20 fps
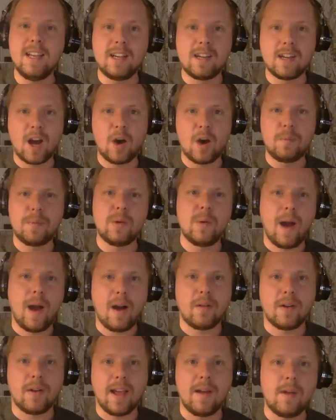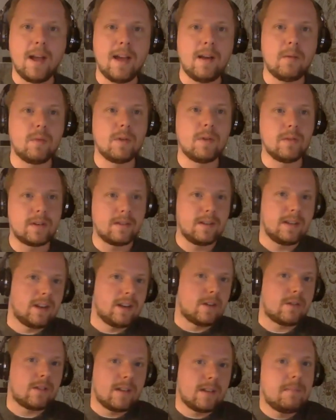he could help you out, and, and we would, you
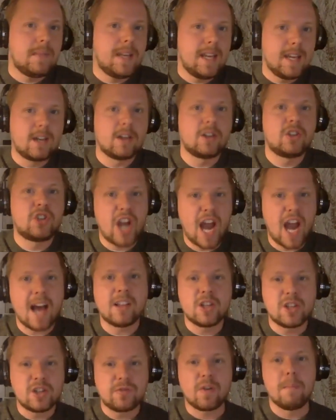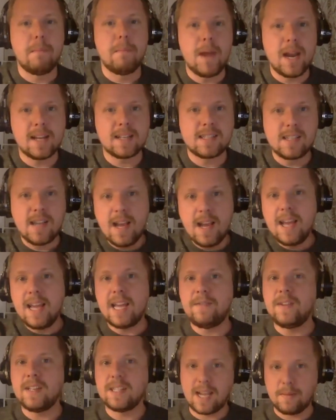know, he could challenge for minutes
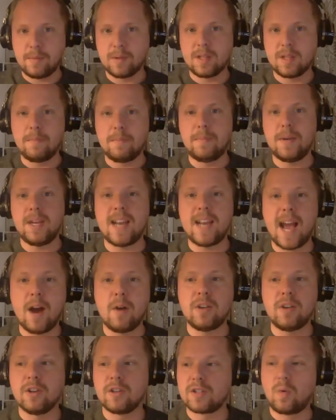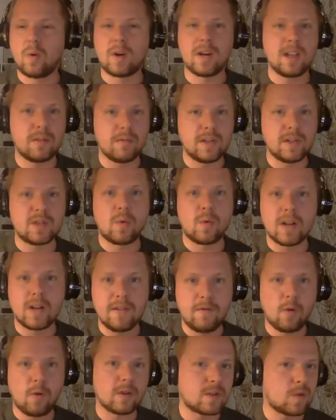if he's able to beat out your twenty-three,
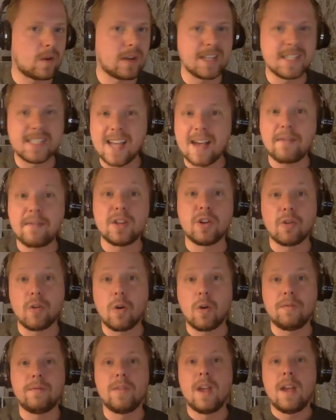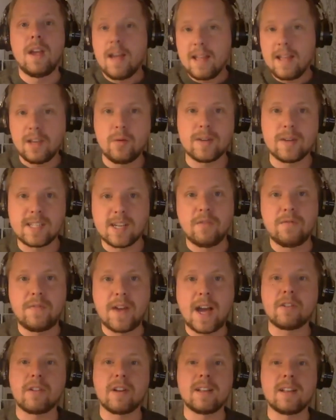twenty-four, twenty-seven-year-old U S L
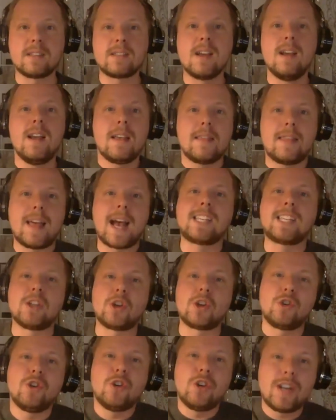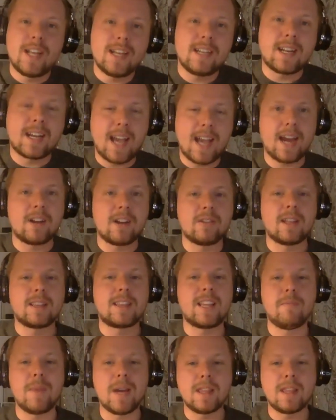veterans. That's a good indicator that
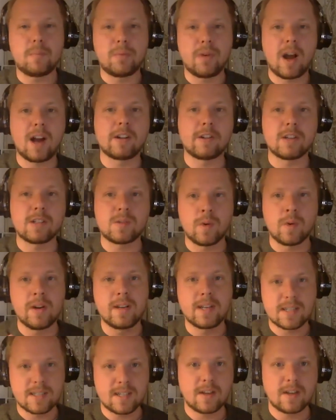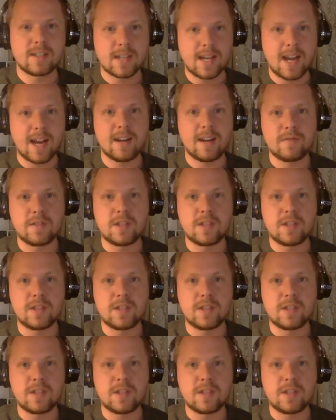they've made the progress where you can start to kind of